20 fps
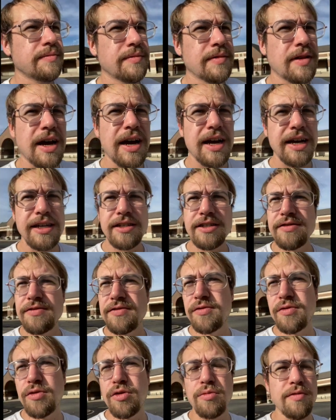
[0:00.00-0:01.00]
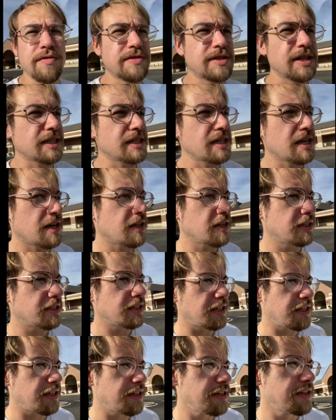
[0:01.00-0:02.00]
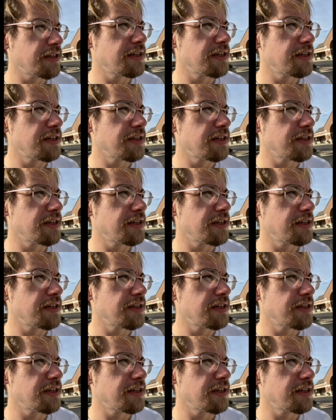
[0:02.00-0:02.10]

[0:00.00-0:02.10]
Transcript: The highest form of technology.